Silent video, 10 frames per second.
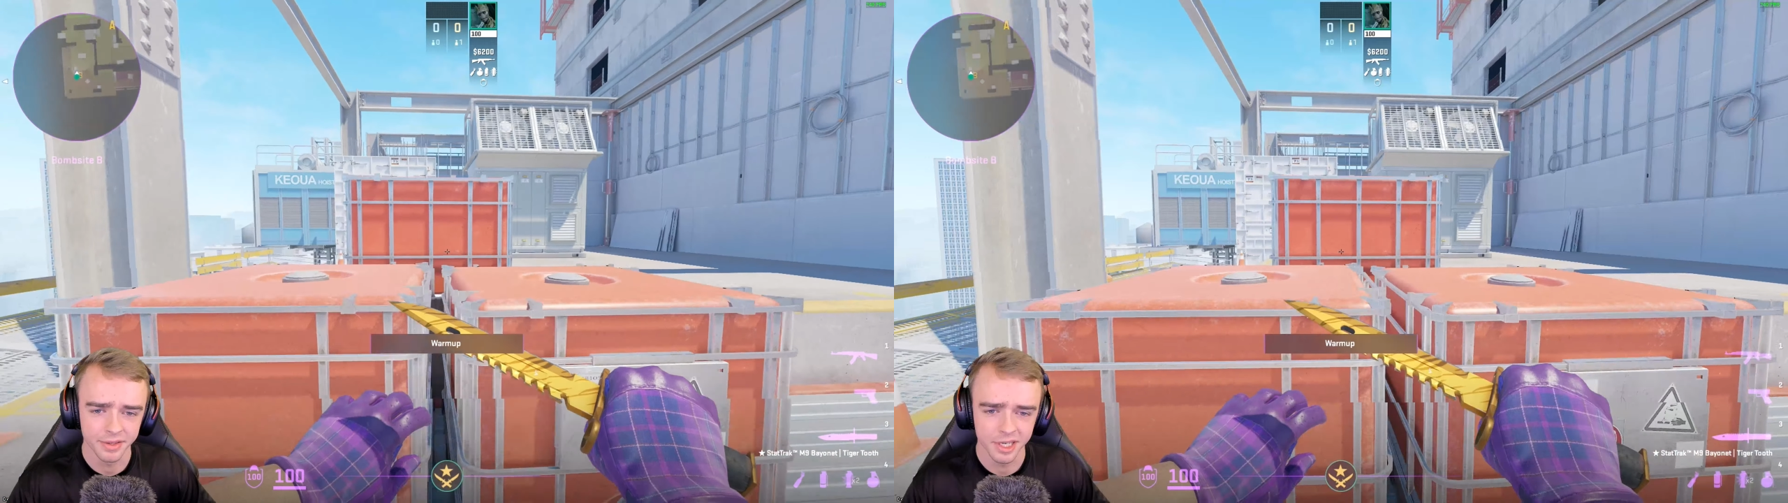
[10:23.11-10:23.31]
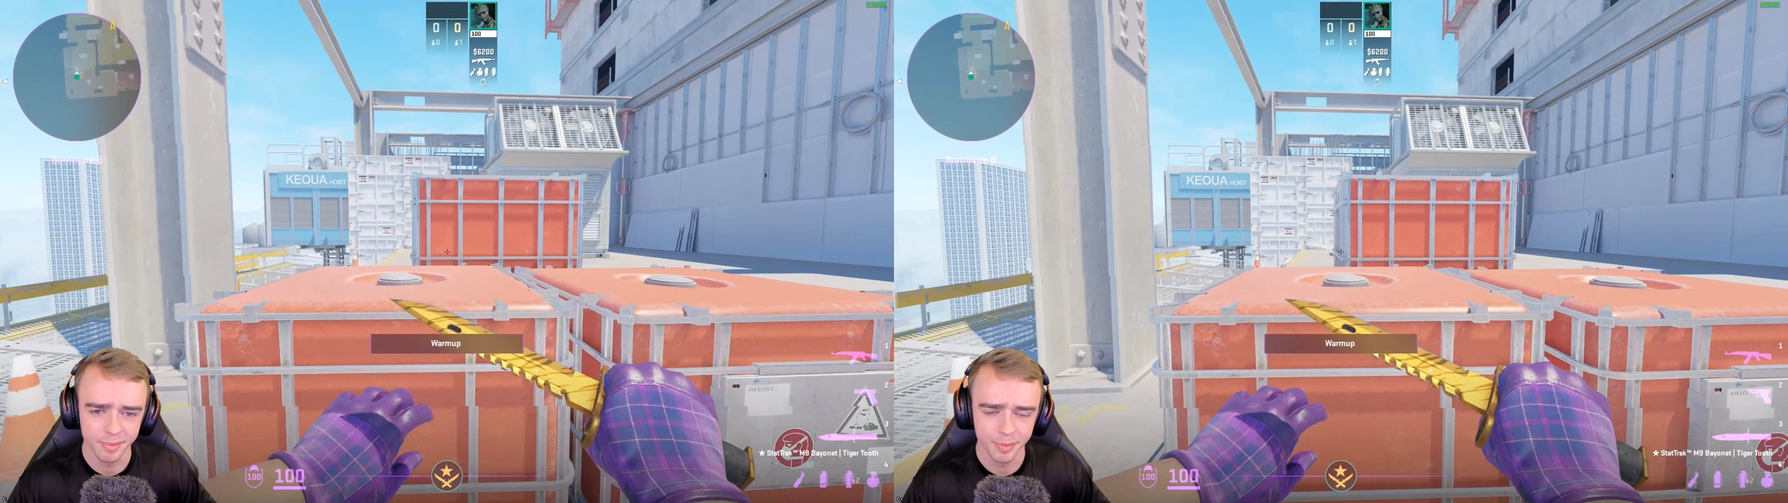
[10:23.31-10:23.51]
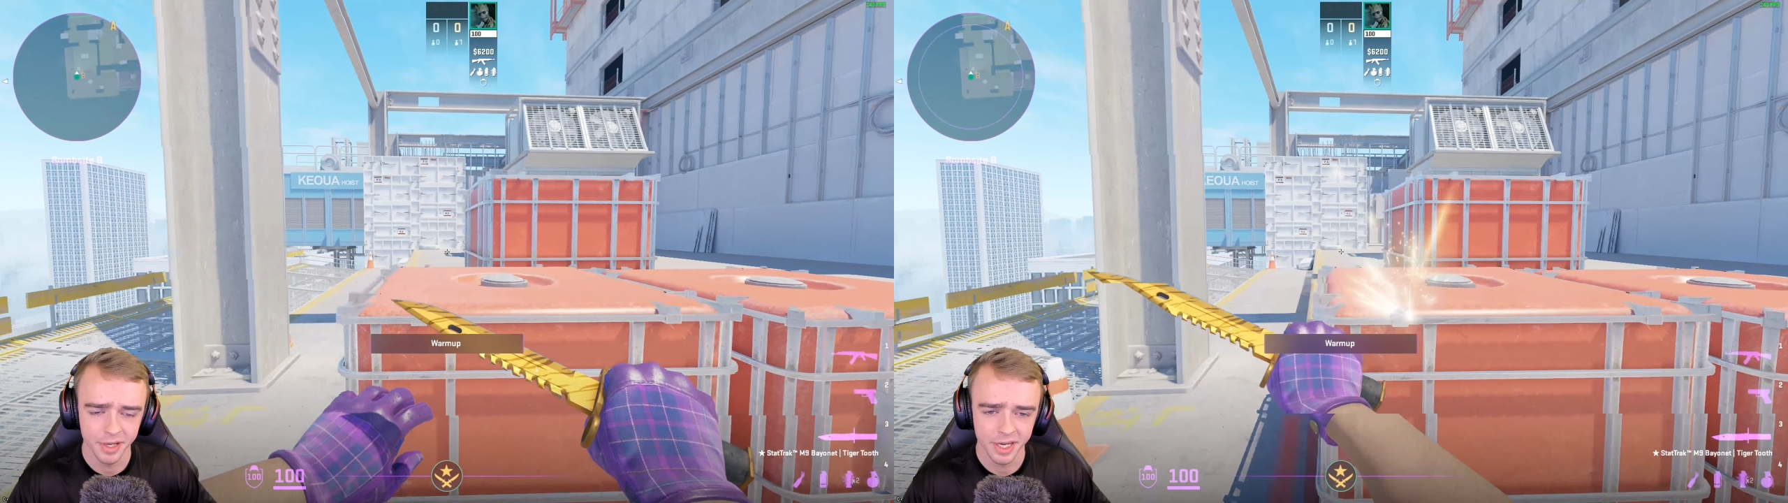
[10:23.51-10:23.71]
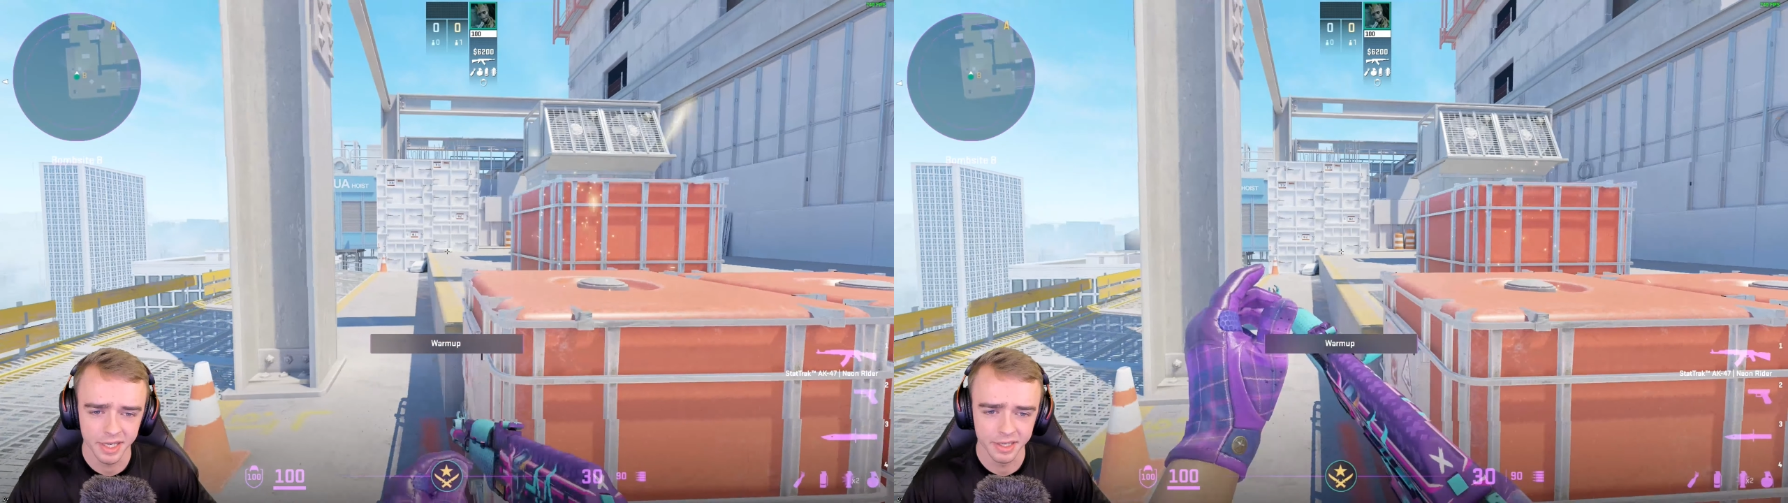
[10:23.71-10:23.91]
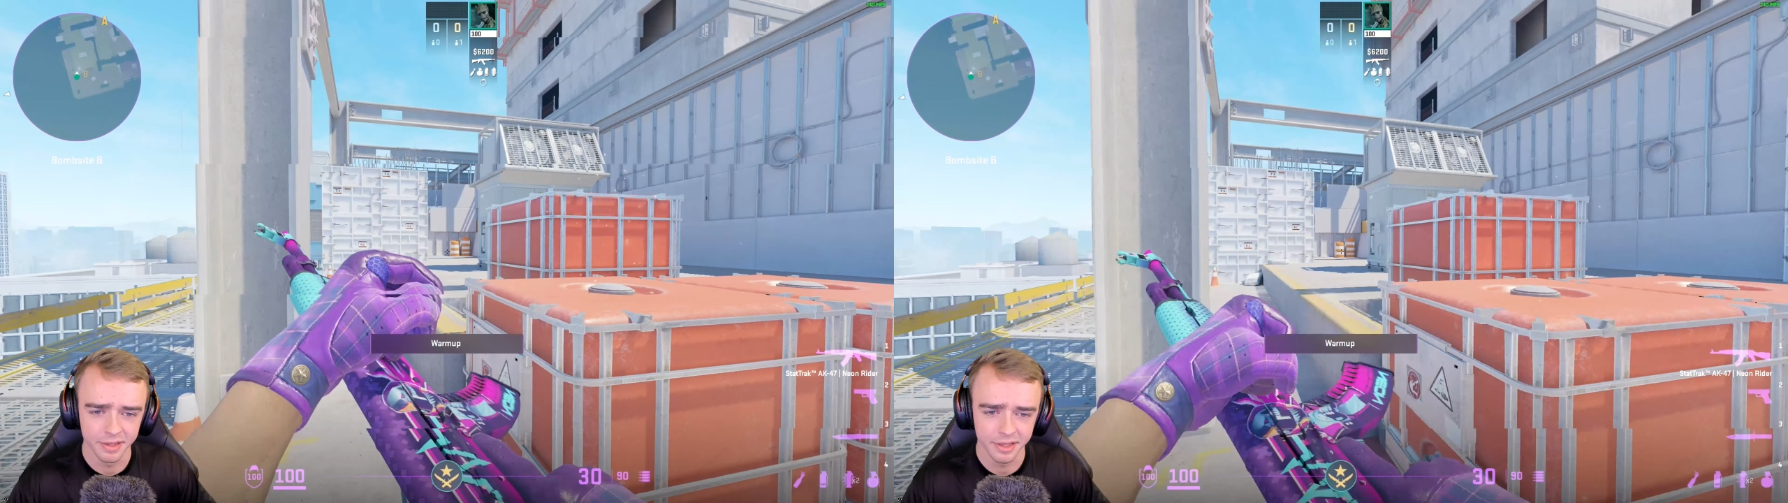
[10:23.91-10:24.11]
Don't be playing
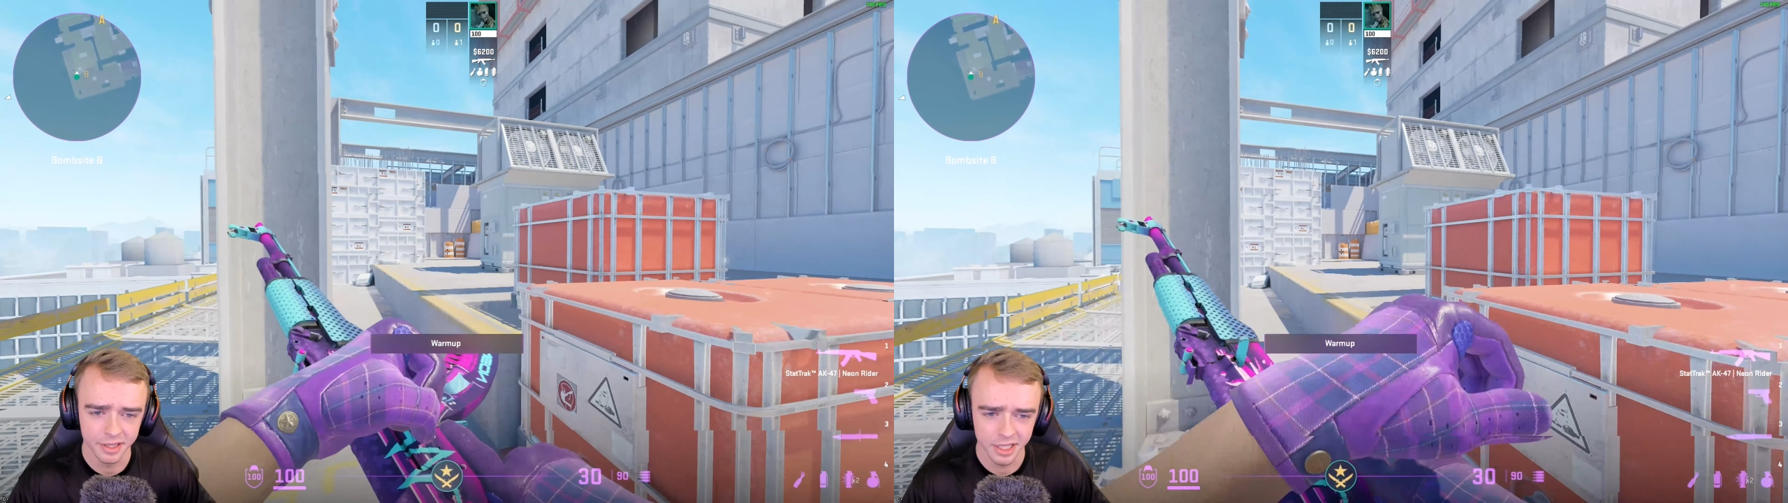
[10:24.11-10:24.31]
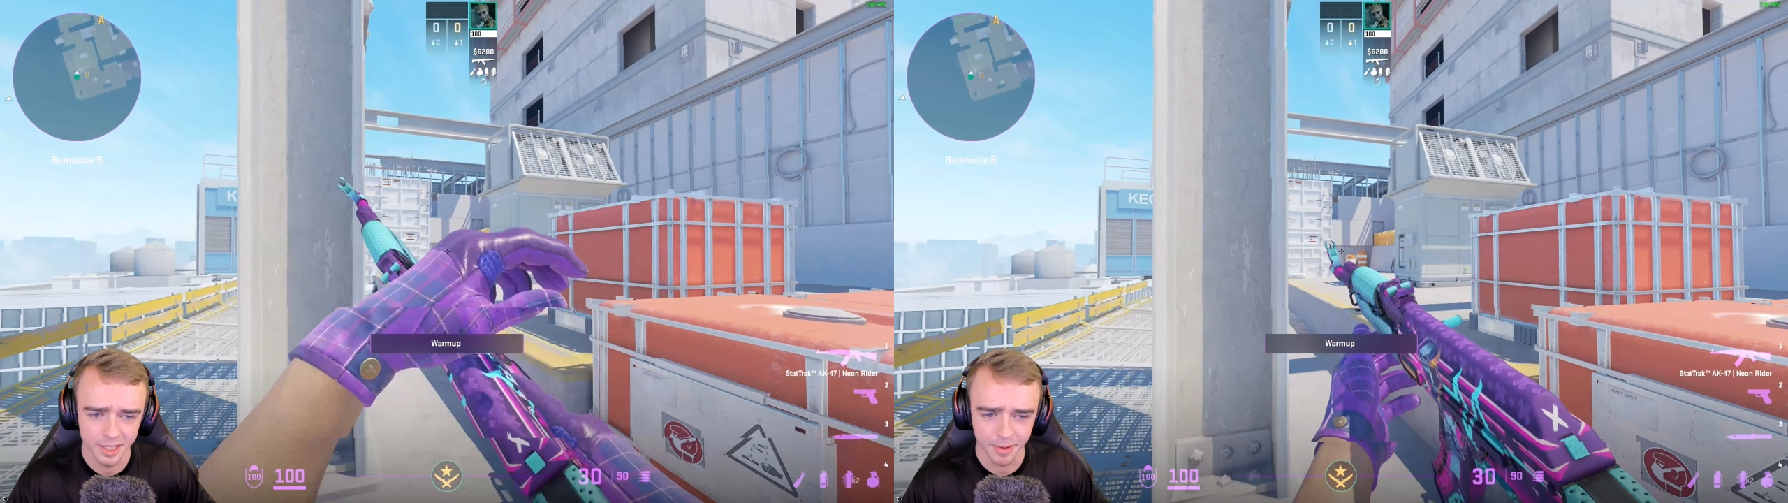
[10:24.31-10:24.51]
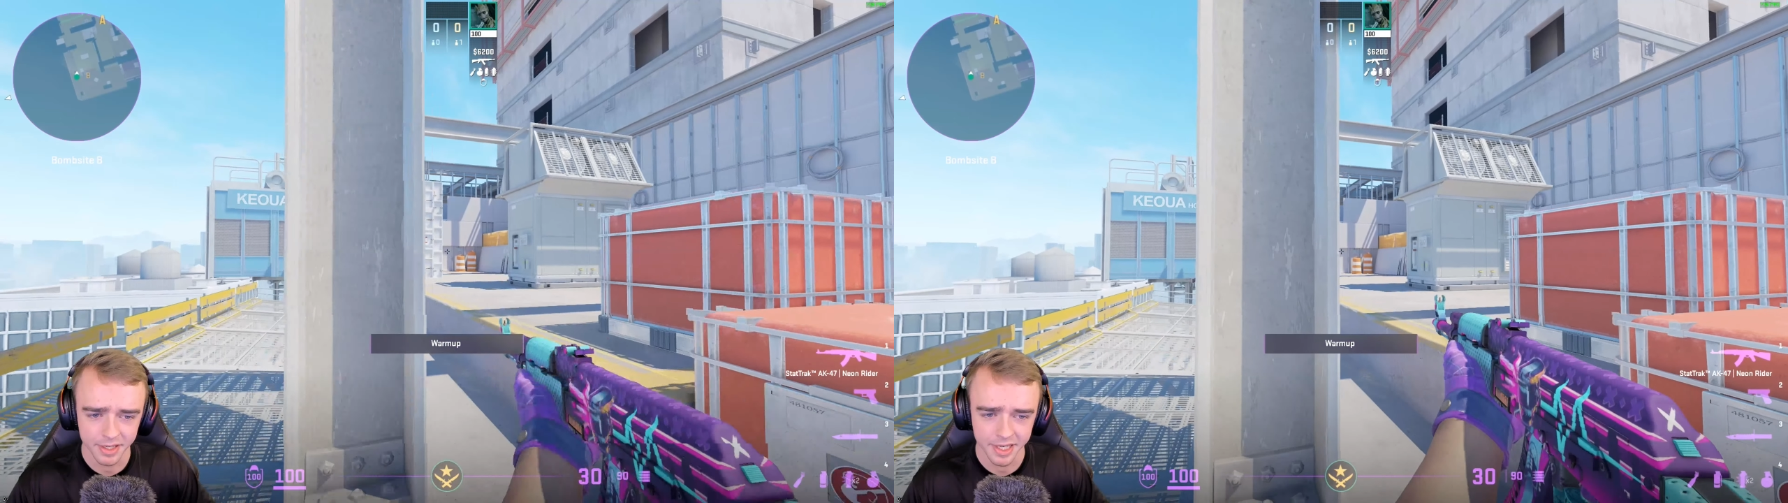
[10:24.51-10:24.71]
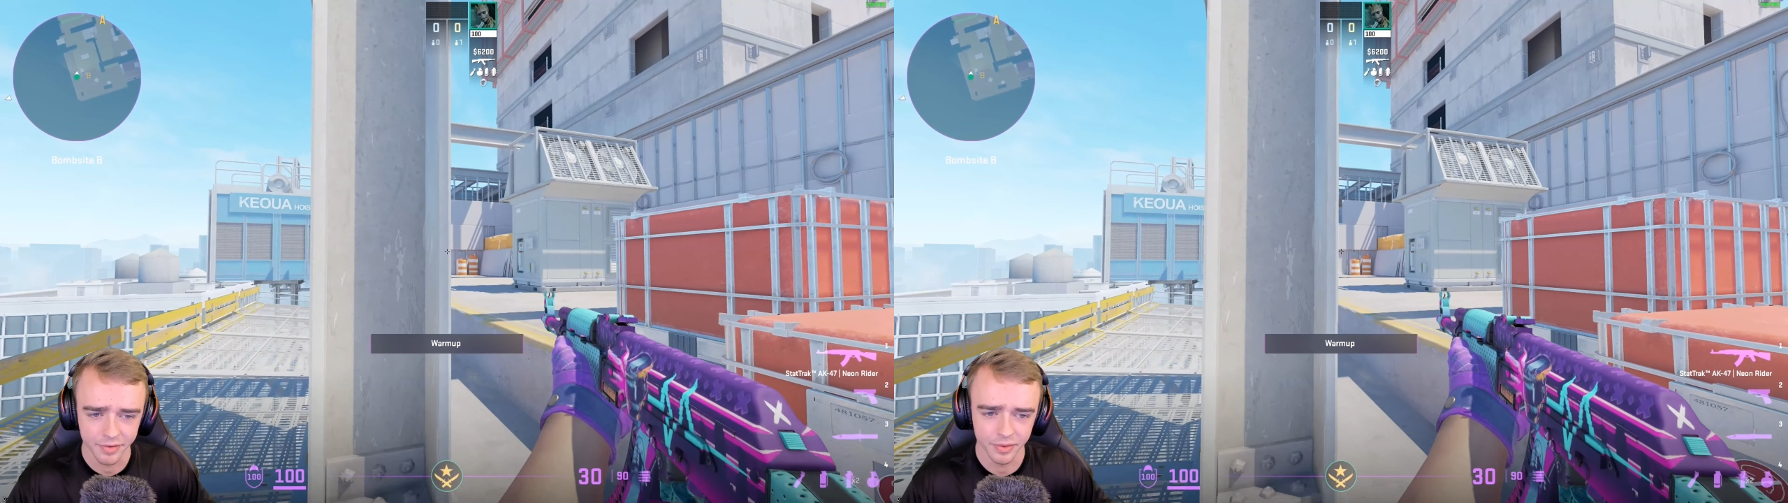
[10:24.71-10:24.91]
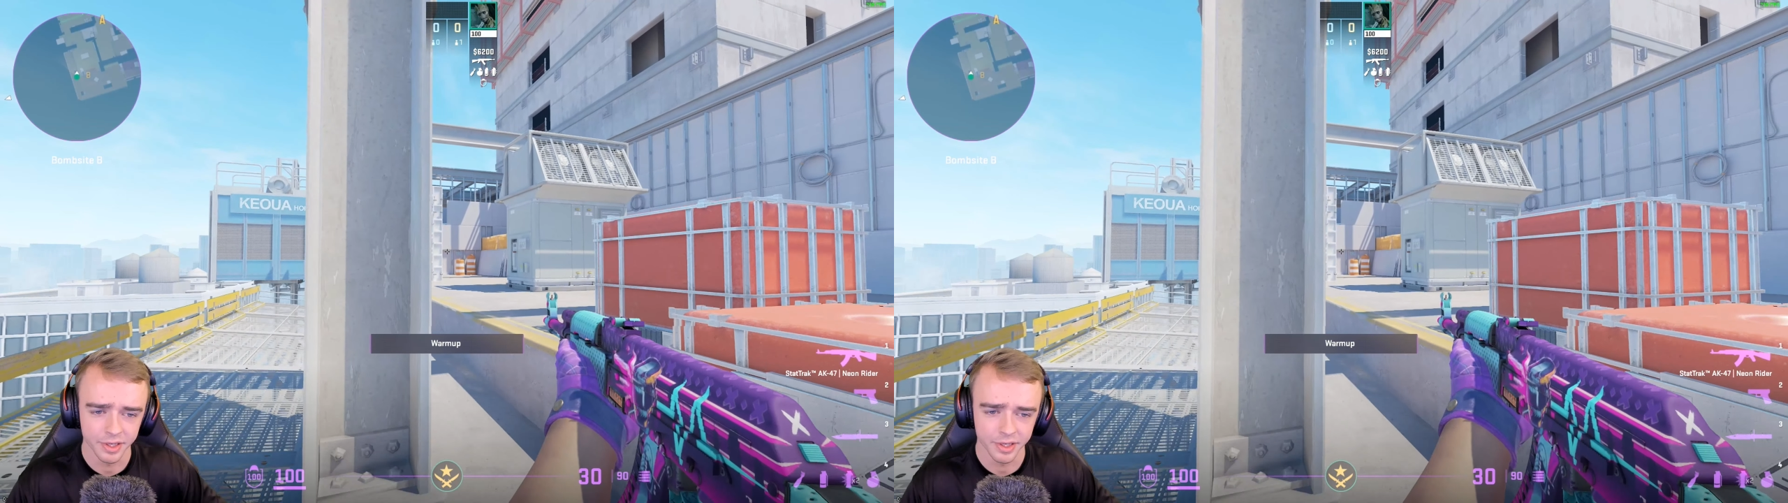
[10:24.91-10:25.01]
in the spots everyone